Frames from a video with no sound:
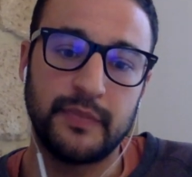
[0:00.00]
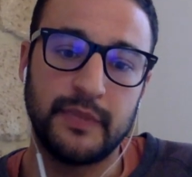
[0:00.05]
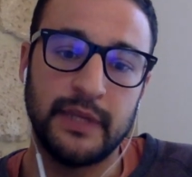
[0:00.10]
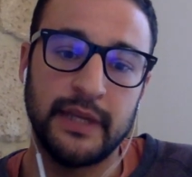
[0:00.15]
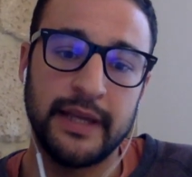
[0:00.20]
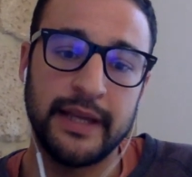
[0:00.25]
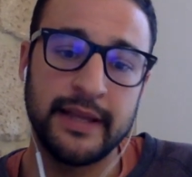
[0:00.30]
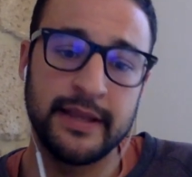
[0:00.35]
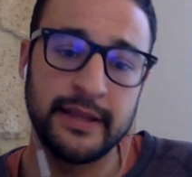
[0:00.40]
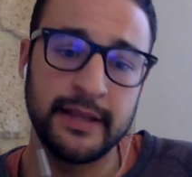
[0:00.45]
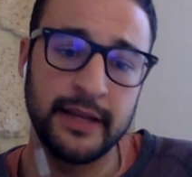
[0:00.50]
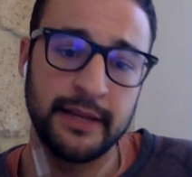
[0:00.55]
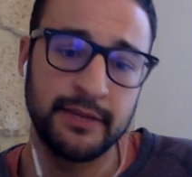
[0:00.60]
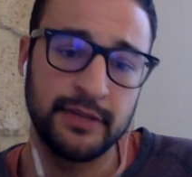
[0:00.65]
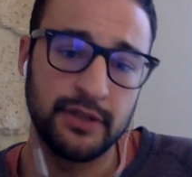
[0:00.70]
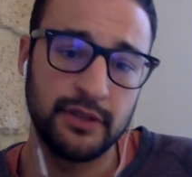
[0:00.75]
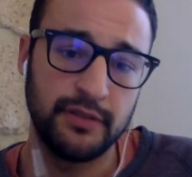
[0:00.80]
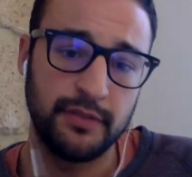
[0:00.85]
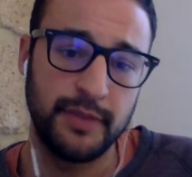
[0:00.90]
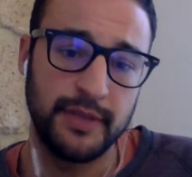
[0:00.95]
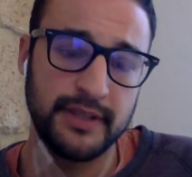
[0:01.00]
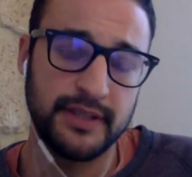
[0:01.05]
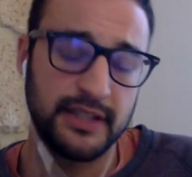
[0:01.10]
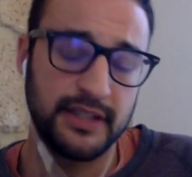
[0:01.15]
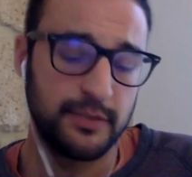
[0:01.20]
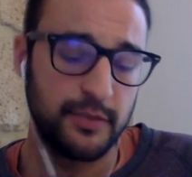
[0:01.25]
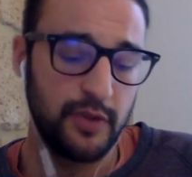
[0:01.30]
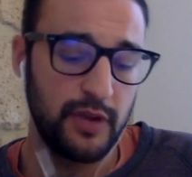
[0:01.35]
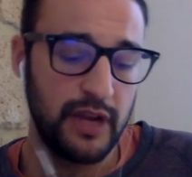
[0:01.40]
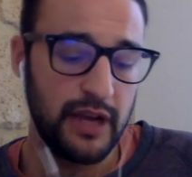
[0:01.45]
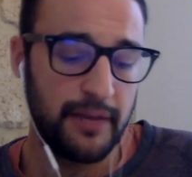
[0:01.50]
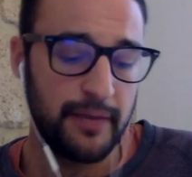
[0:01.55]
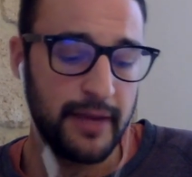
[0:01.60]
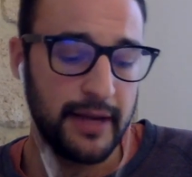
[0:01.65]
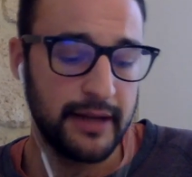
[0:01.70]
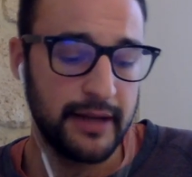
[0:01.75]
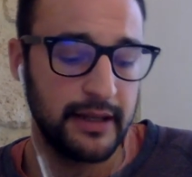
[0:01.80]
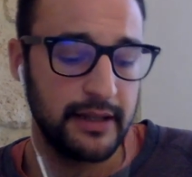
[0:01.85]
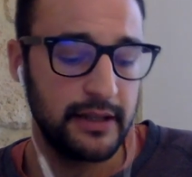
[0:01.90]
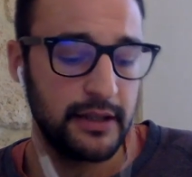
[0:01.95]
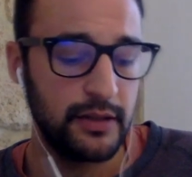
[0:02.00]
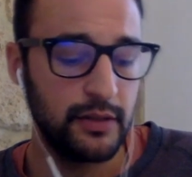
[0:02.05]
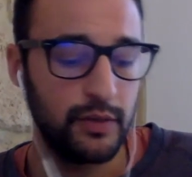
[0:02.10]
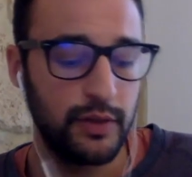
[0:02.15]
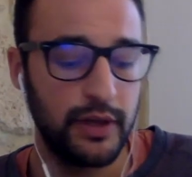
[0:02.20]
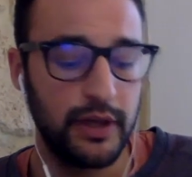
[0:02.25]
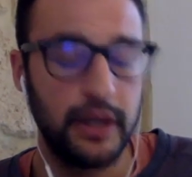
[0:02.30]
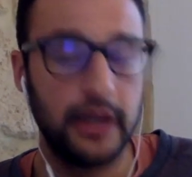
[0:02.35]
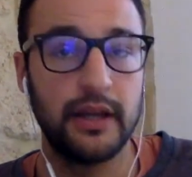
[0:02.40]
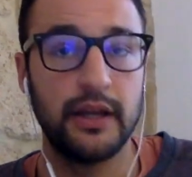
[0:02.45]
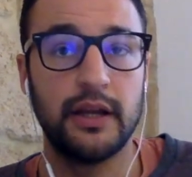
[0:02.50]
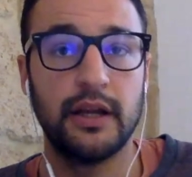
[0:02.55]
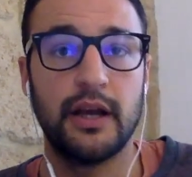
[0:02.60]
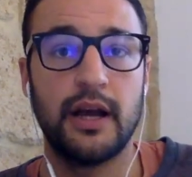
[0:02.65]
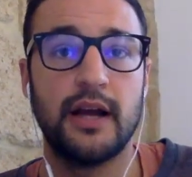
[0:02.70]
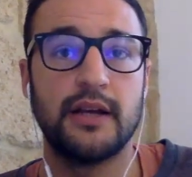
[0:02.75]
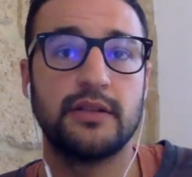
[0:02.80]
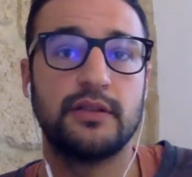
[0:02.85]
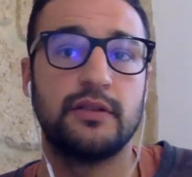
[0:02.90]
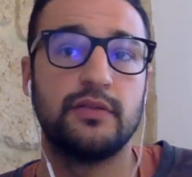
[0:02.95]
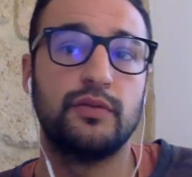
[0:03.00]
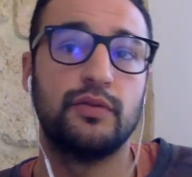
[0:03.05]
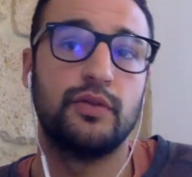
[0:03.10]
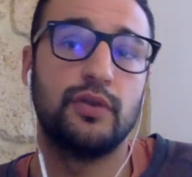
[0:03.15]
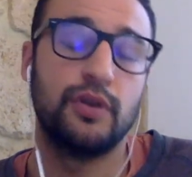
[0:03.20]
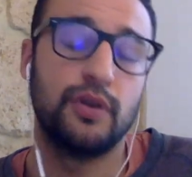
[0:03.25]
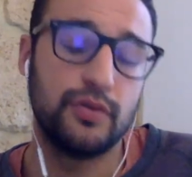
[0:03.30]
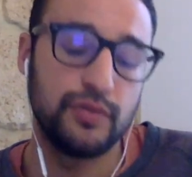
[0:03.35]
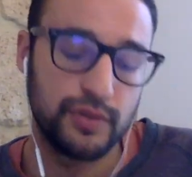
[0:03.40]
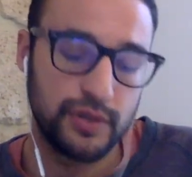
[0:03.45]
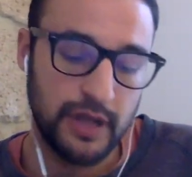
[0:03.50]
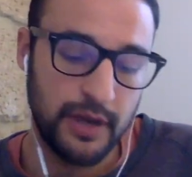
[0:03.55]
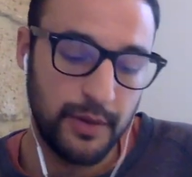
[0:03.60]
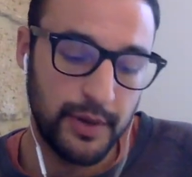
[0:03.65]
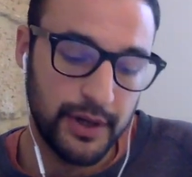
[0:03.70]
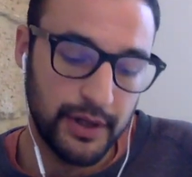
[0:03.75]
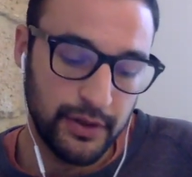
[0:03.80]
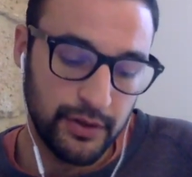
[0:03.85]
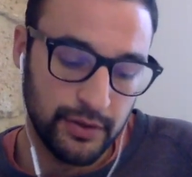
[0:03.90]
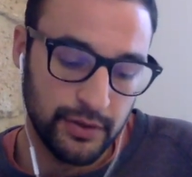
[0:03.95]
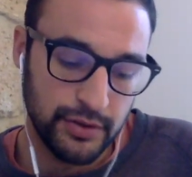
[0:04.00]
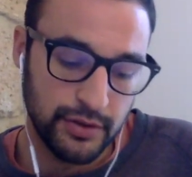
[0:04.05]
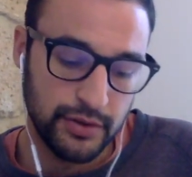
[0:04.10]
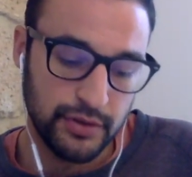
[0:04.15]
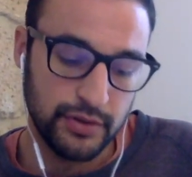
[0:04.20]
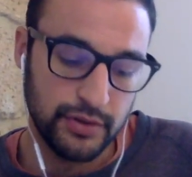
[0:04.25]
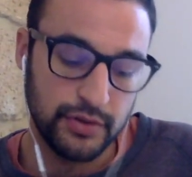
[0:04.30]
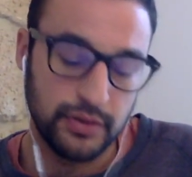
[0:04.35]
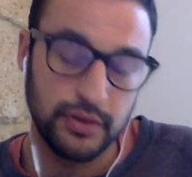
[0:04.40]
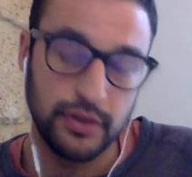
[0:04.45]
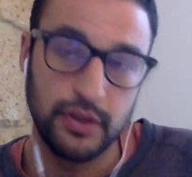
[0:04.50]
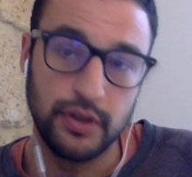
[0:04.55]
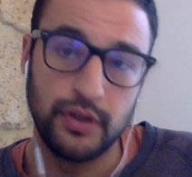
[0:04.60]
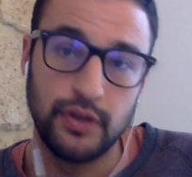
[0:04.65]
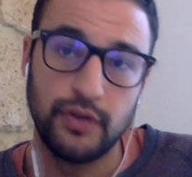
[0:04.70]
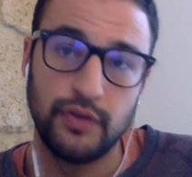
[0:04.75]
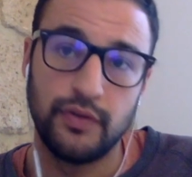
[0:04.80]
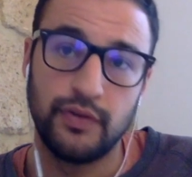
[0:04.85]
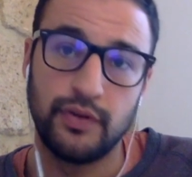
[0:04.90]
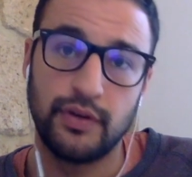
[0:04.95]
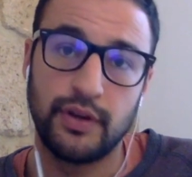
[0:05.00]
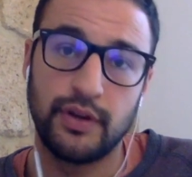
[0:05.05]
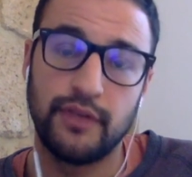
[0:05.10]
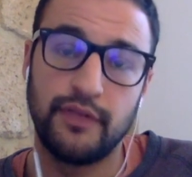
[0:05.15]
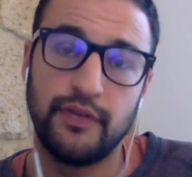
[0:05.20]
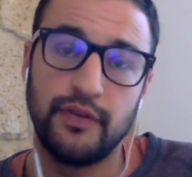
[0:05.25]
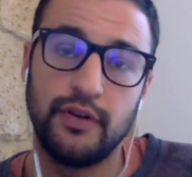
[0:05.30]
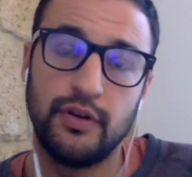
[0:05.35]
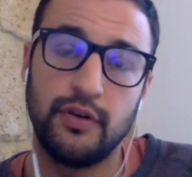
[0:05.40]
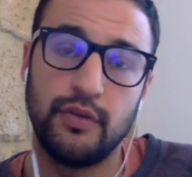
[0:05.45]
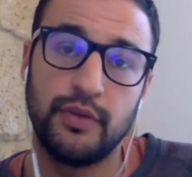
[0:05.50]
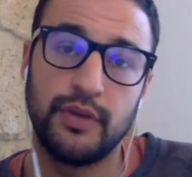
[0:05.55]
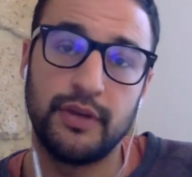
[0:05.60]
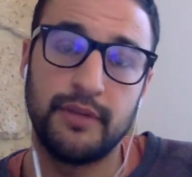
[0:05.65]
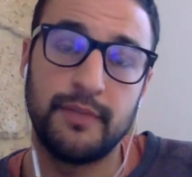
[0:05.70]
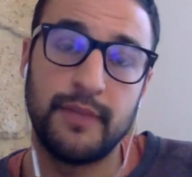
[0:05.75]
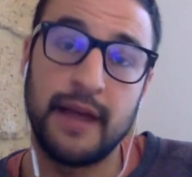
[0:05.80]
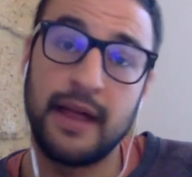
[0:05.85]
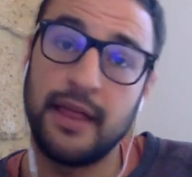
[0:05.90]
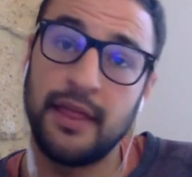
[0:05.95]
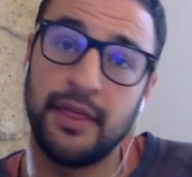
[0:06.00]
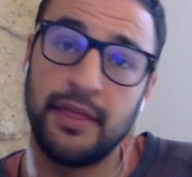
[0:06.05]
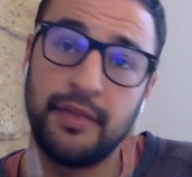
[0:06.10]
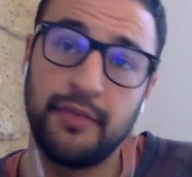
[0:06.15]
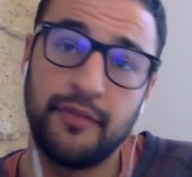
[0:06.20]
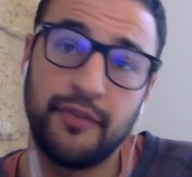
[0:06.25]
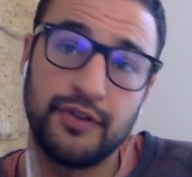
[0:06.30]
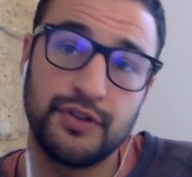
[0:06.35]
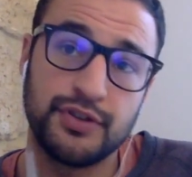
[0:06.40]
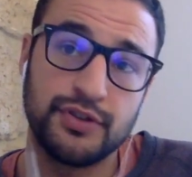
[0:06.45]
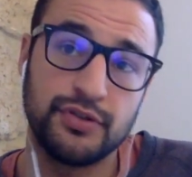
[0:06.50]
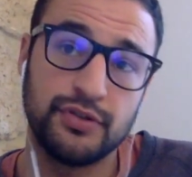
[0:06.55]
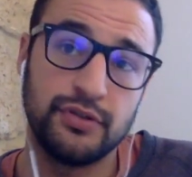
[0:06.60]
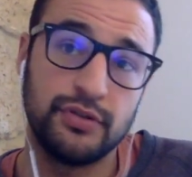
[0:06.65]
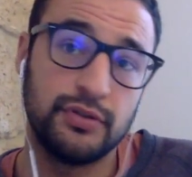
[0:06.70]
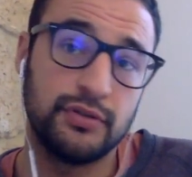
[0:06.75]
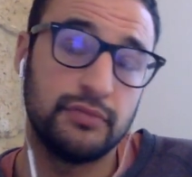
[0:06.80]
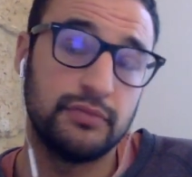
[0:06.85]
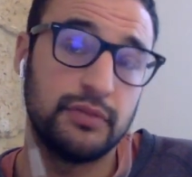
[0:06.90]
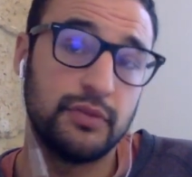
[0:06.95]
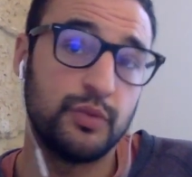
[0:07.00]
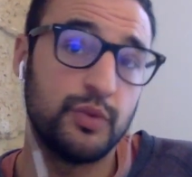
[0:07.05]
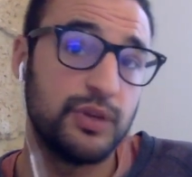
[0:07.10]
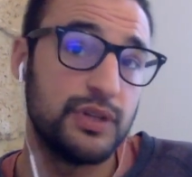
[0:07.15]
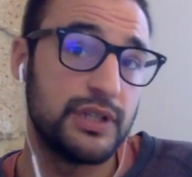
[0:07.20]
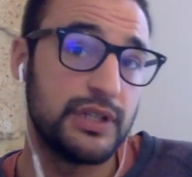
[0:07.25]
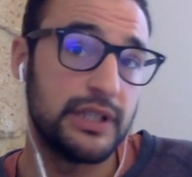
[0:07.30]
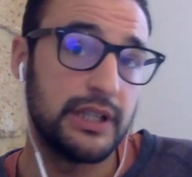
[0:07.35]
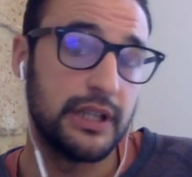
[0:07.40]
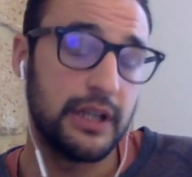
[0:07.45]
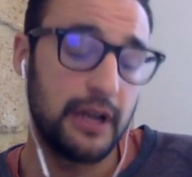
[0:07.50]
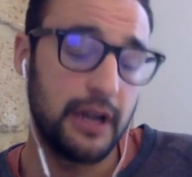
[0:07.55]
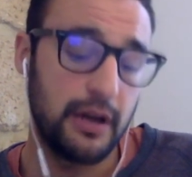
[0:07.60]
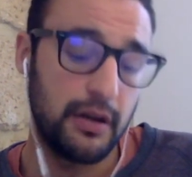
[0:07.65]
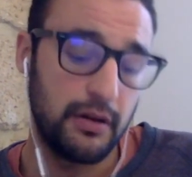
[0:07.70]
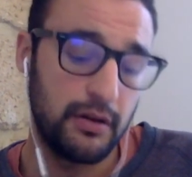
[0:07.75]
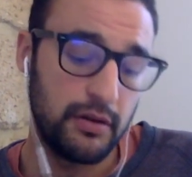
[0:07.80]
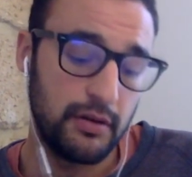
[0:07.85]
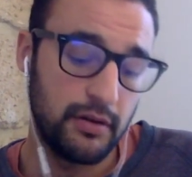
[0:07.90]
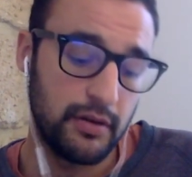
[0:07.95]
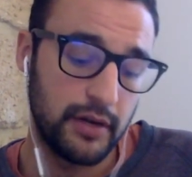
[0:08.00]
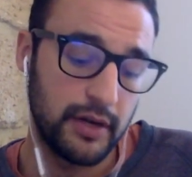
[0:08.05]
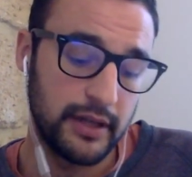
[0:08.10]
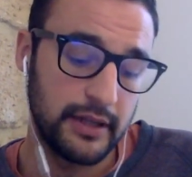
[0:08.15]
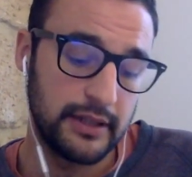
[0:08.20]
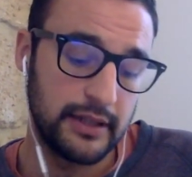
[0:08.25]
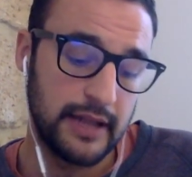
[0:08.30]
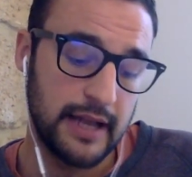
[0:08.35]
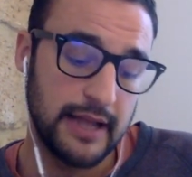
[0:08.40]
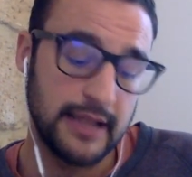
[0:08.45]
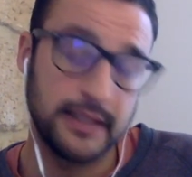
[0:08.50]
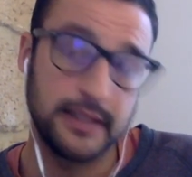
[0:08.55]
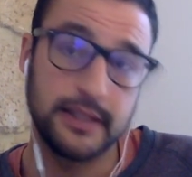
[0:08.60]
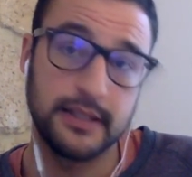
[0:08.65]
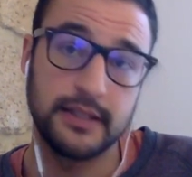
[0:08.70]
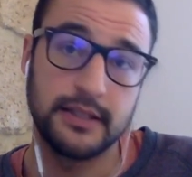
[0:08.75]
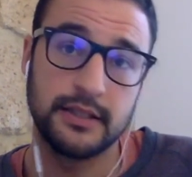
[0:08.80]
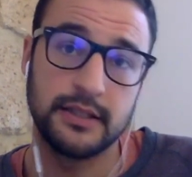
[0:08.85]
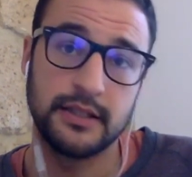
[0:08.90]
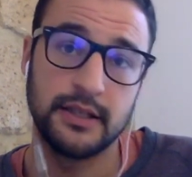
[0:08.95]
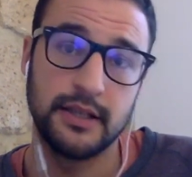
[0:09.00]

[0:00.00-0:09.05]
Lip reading: In terms of business model and marketing, we have to close our doors for the following month for sure. We'll see how long it lasts.